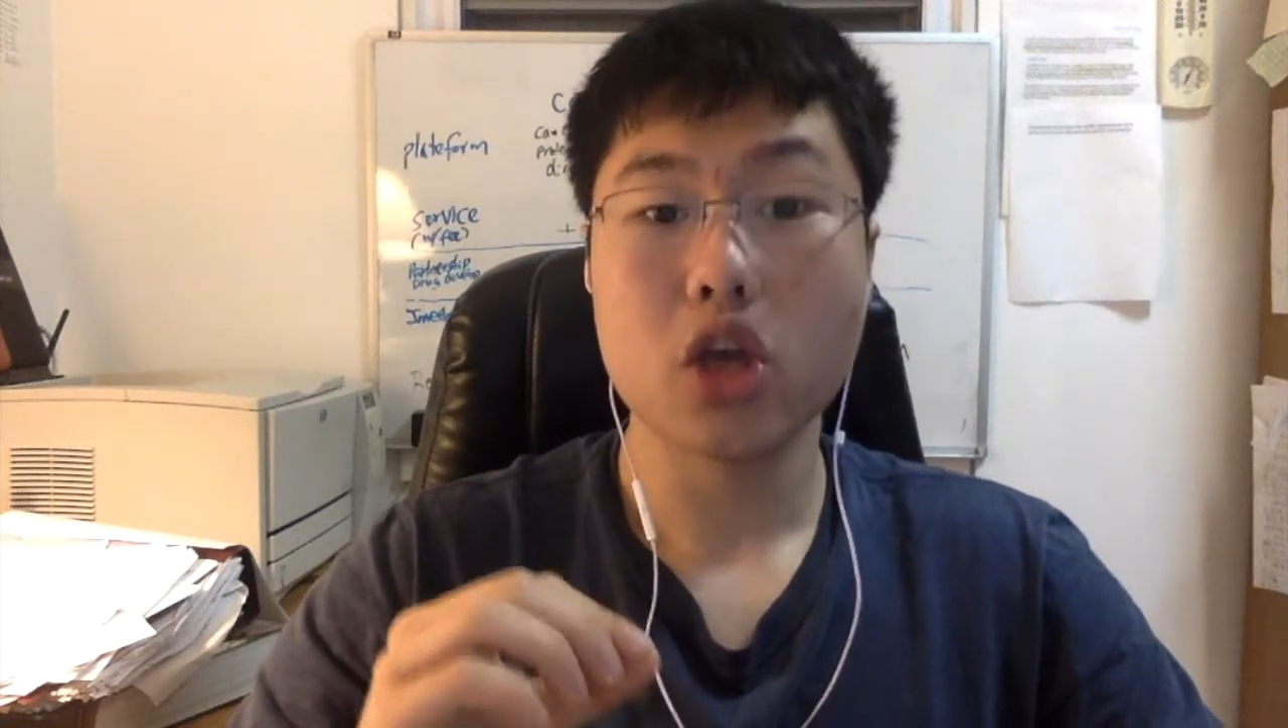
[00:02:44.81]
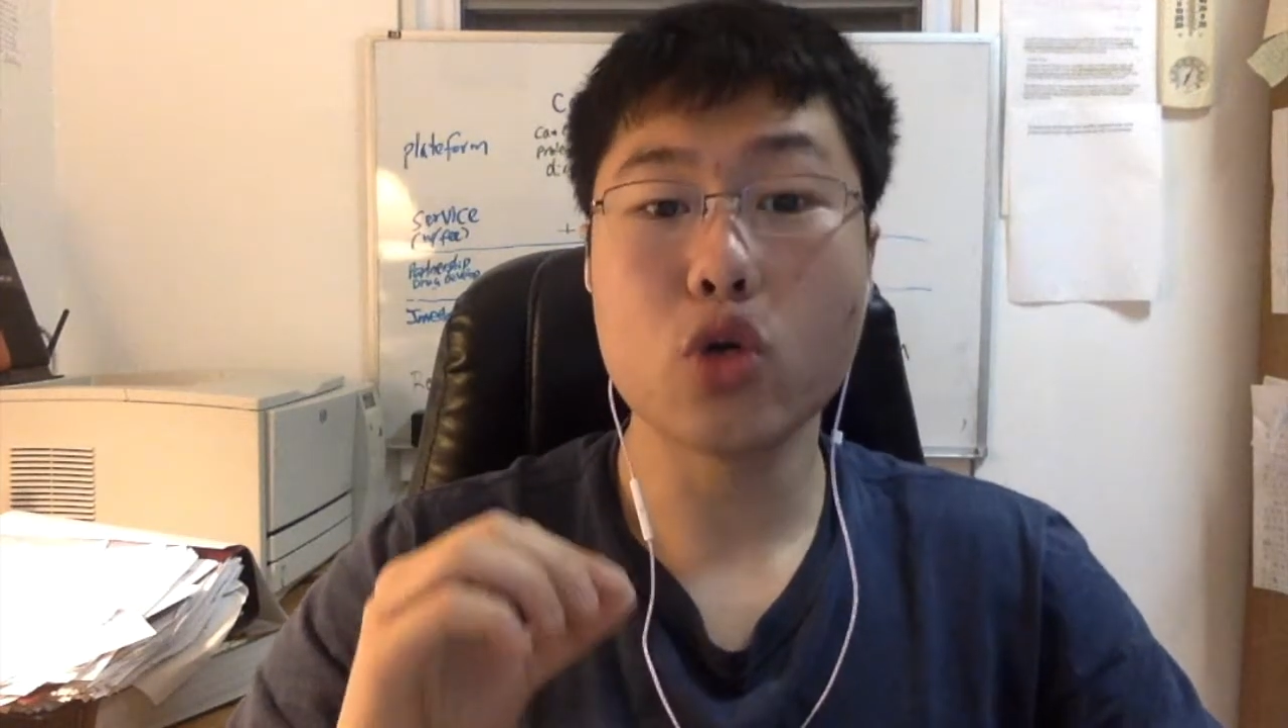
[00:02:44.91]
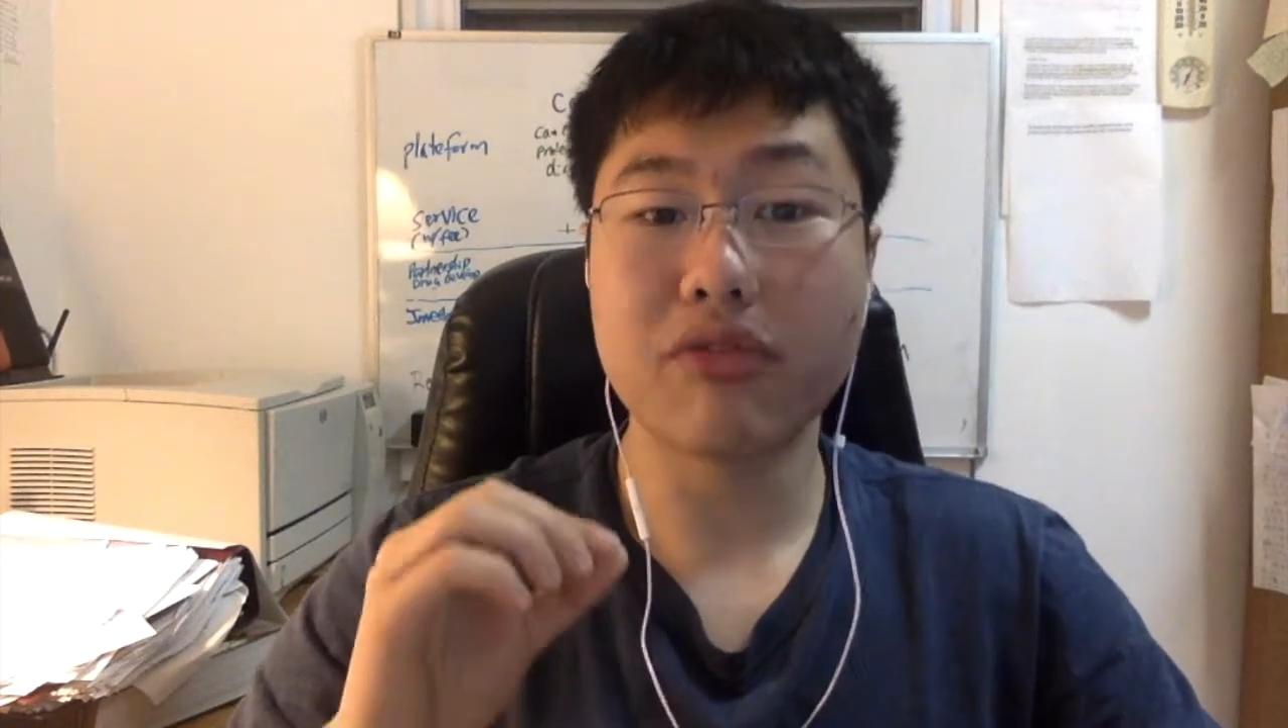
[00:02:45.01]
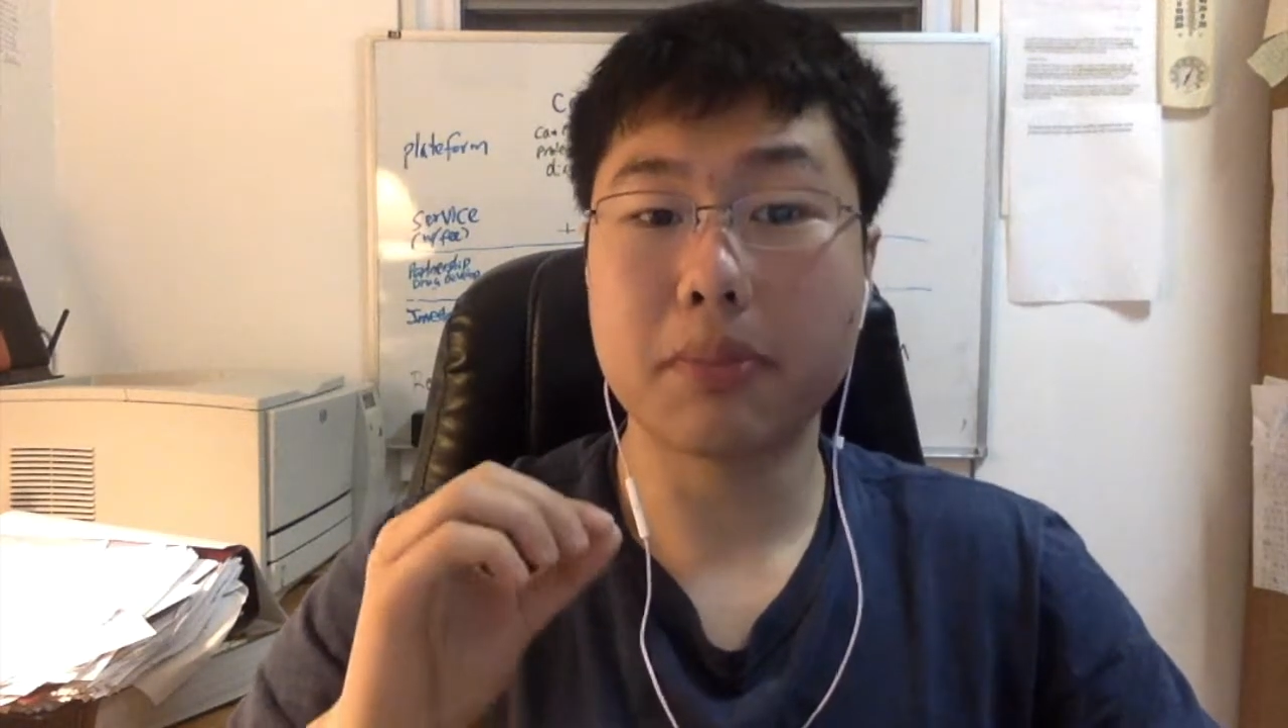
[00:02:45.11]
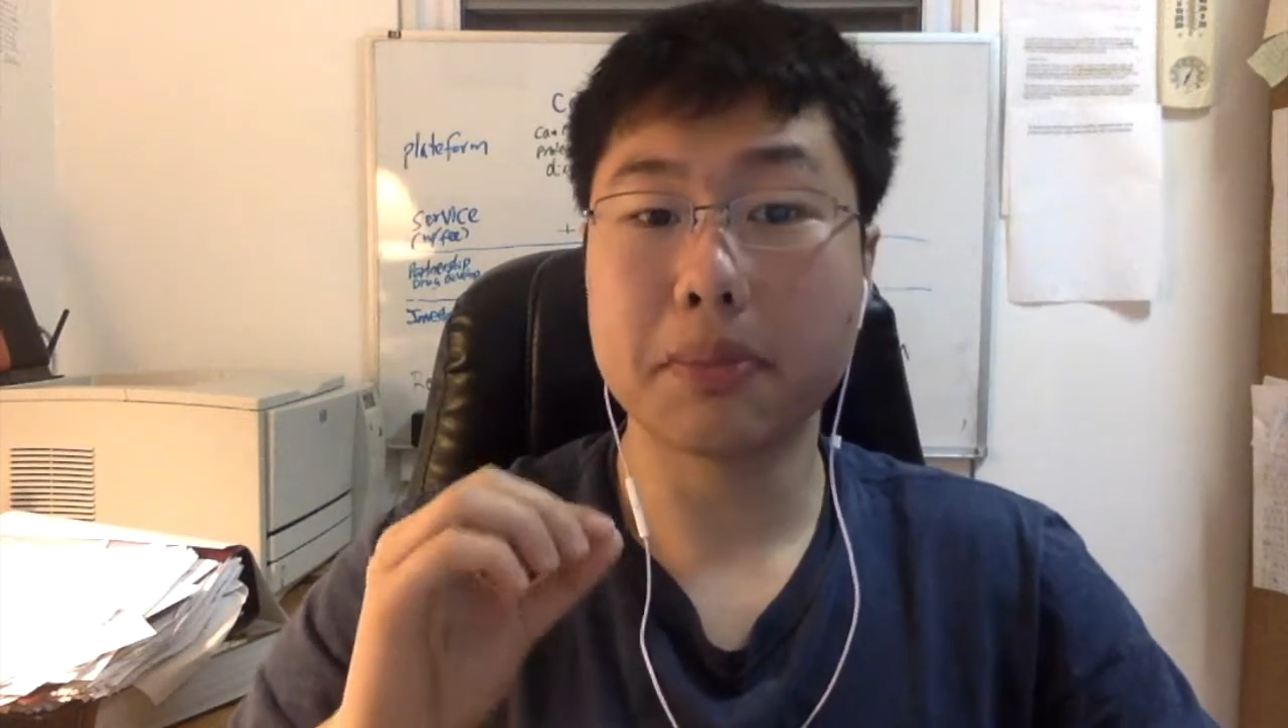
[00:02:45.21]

you have a